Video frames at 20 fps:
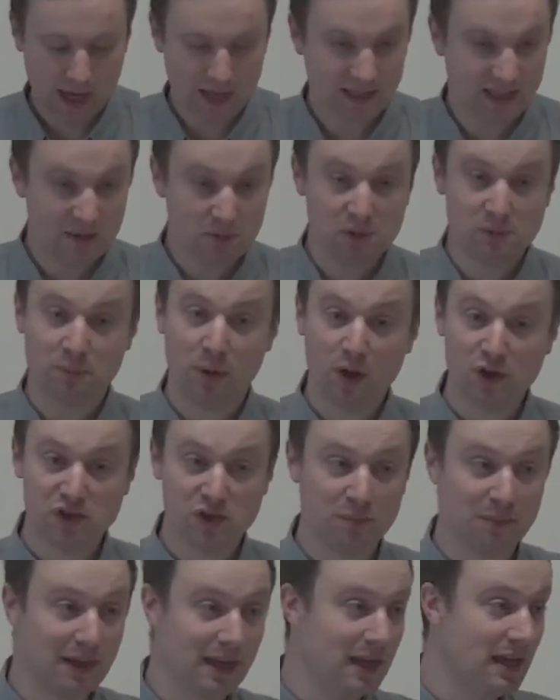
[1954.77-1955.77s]
and he was
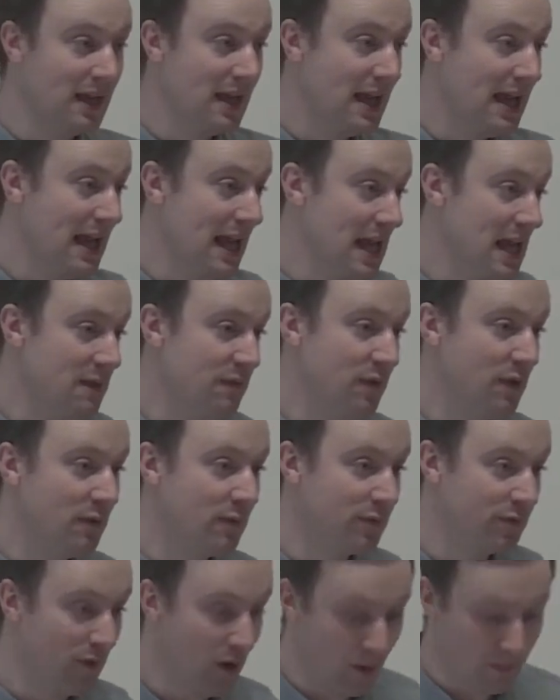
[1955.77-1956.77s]
possibly
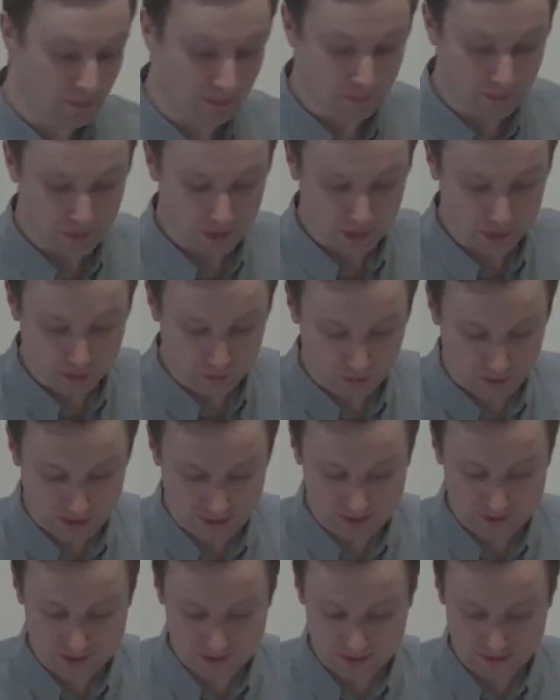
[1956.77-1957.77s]
even from
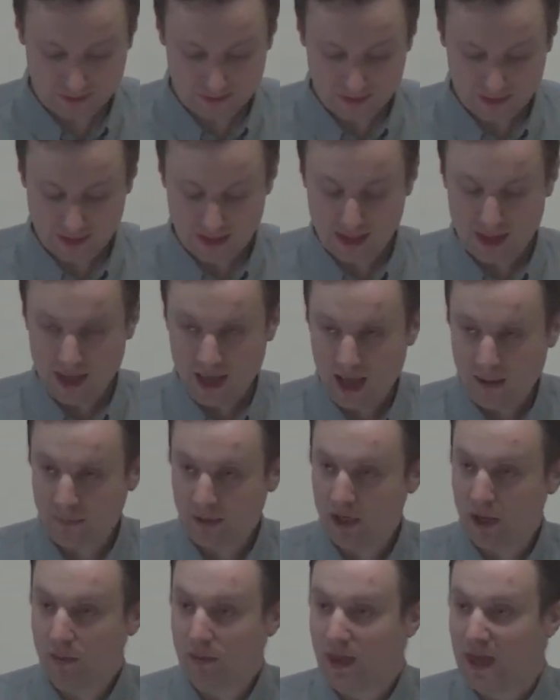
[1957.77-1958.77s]
Crete.
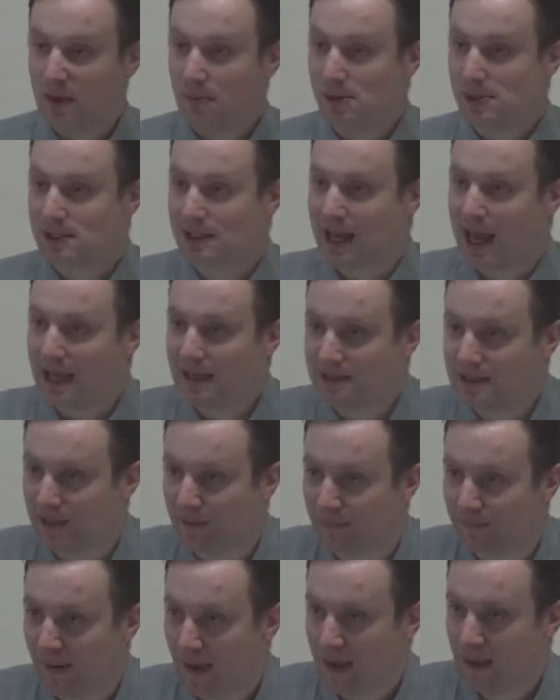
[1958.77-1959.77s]
And we know that he was led
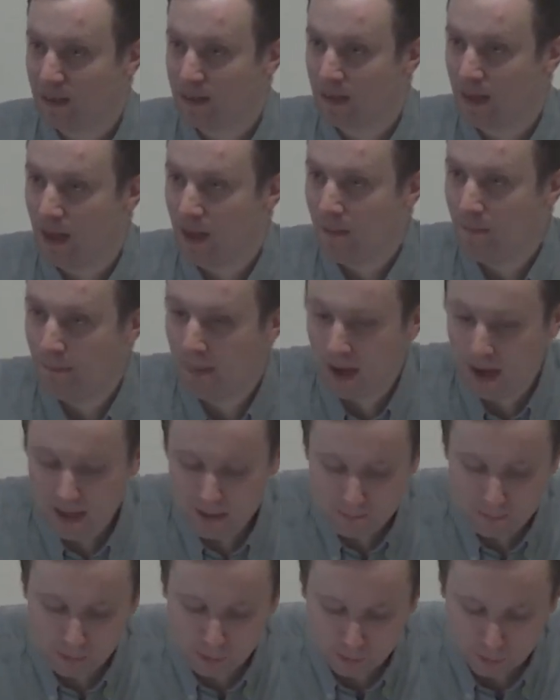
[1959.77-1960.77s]
to faith
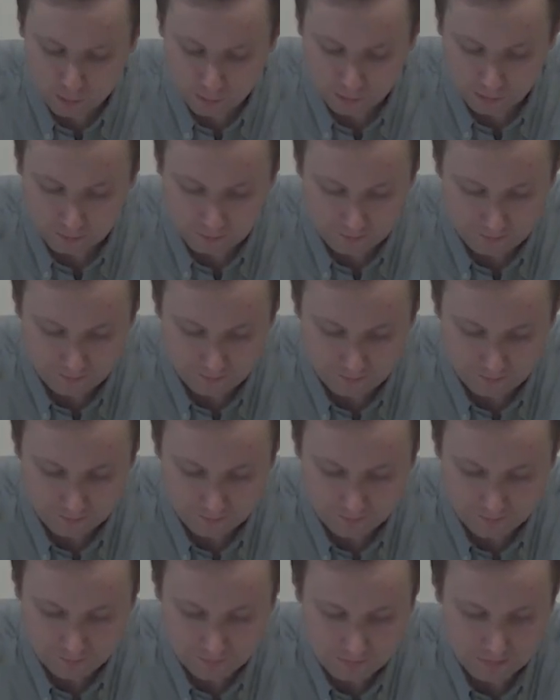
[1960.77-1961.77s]
by Paul,
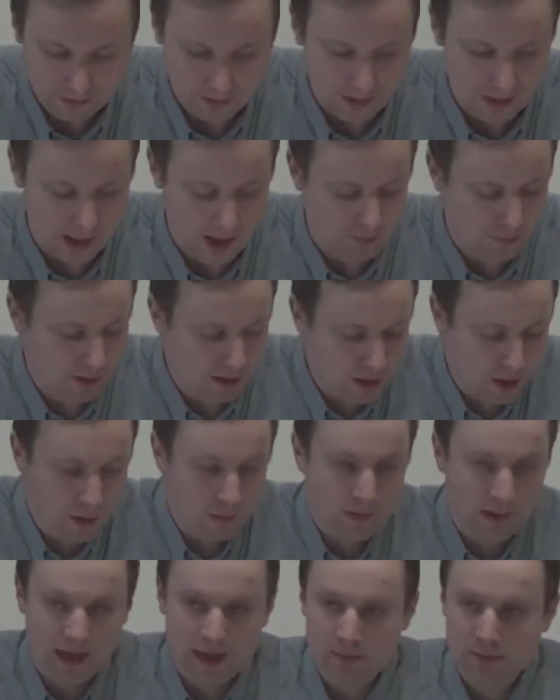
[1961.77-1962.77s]
uh, we
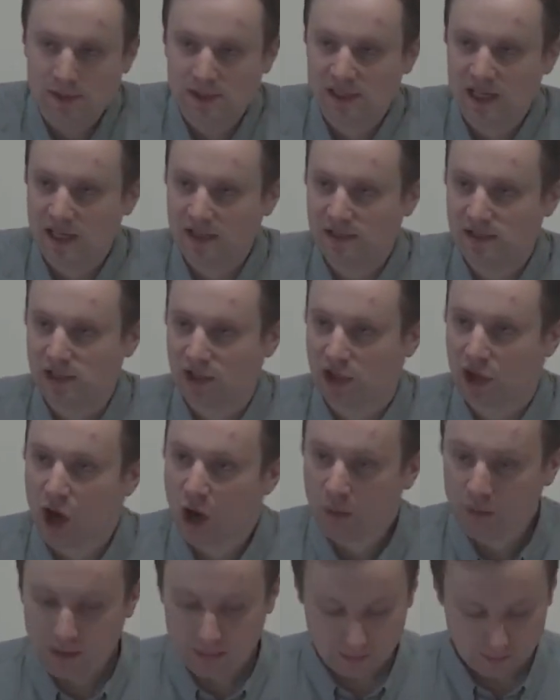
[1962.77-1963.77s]
know that he was sent to
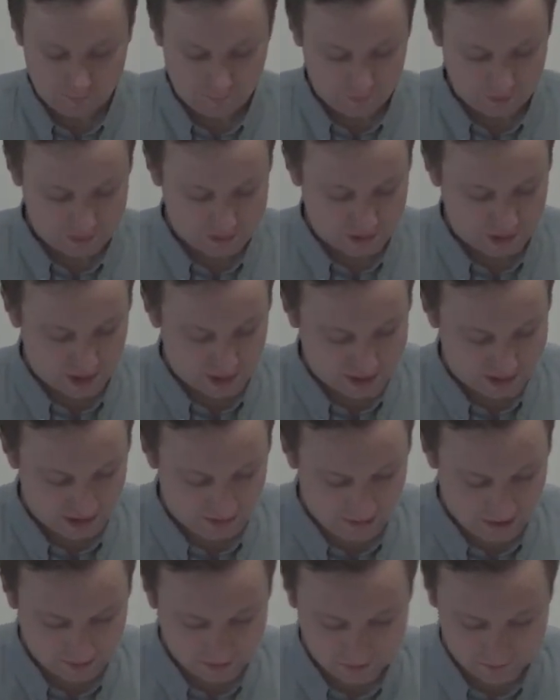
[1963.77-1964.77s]
Corinth for a
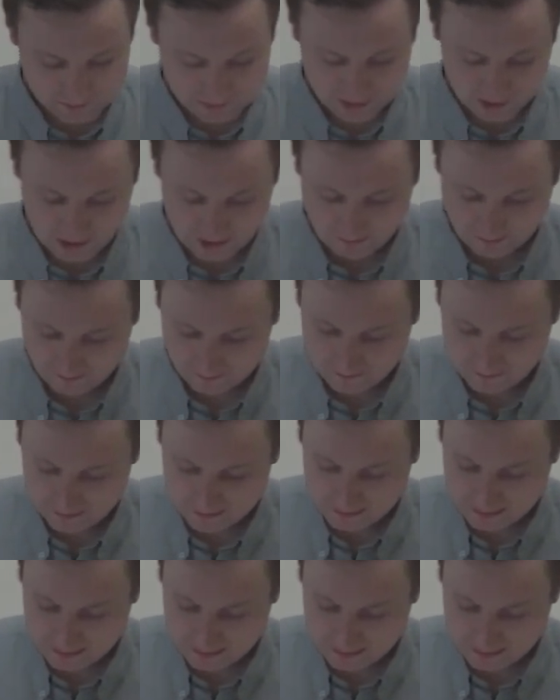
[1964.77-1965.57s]
certain amount of time.